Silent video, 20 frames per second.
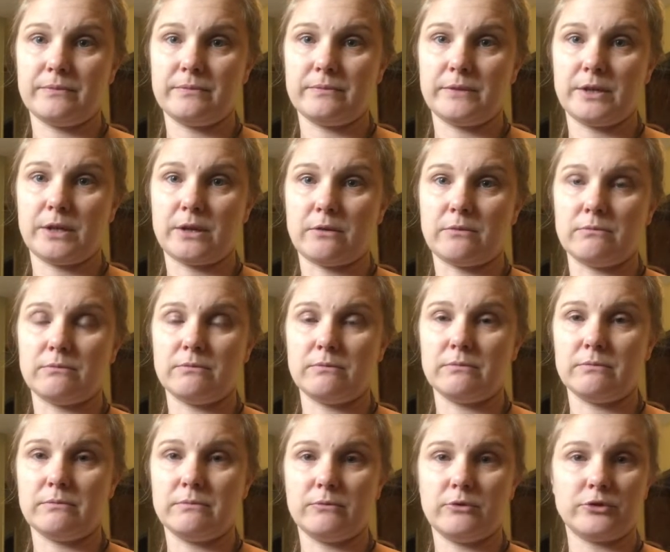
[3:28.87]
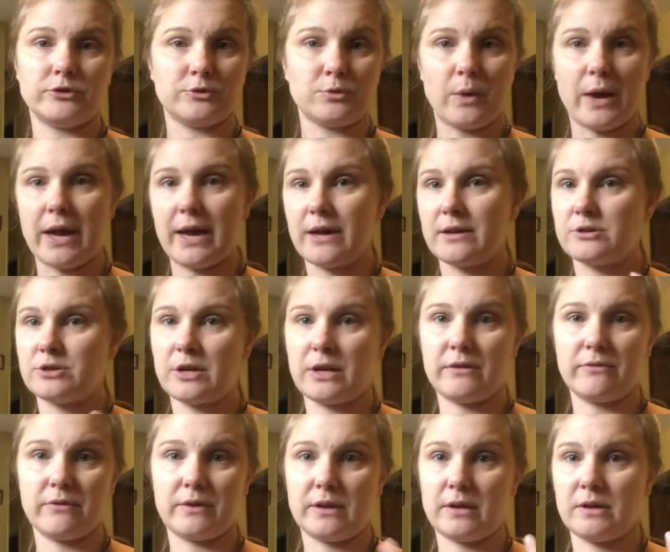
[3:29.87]
you know, sweat,
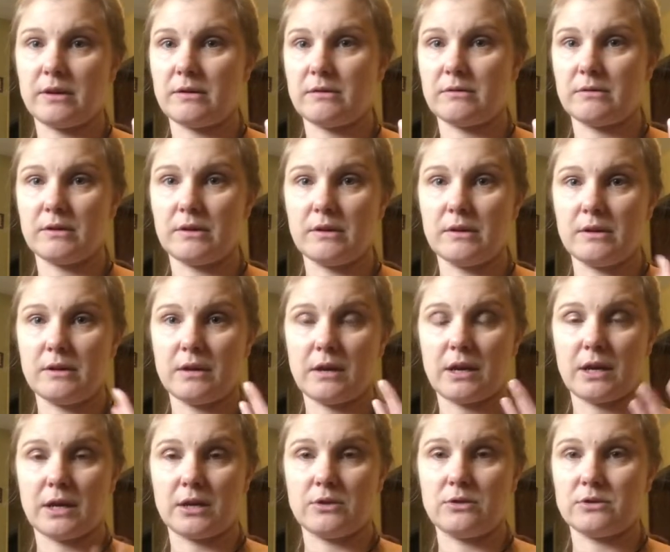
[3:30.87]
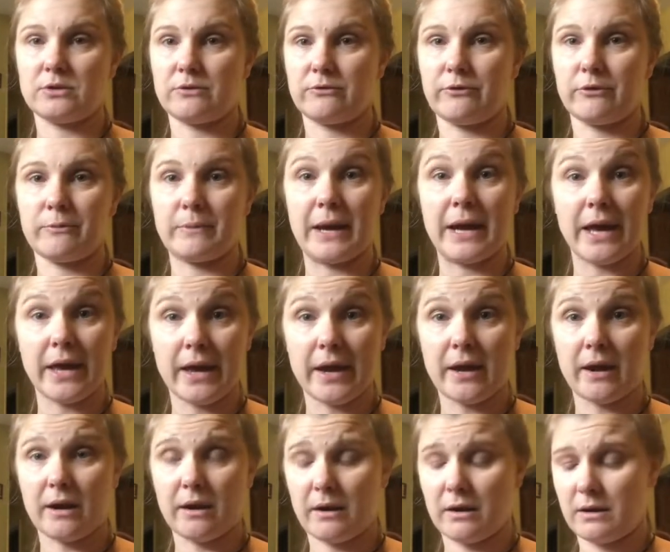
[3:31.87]
chafing. I can use it for my
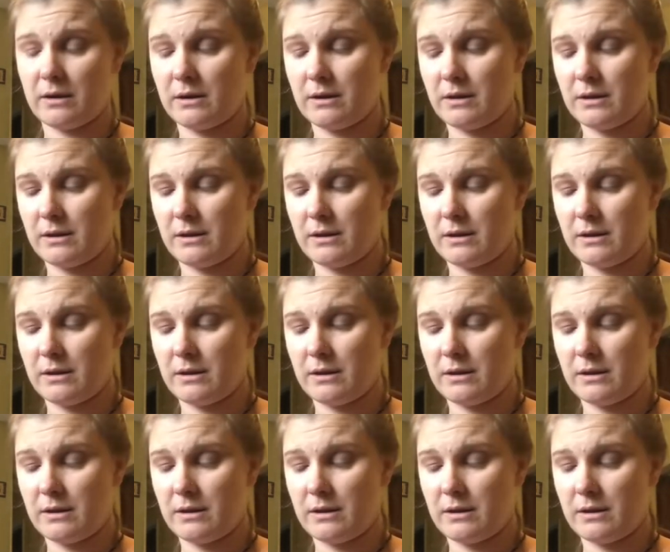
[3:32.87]
hair.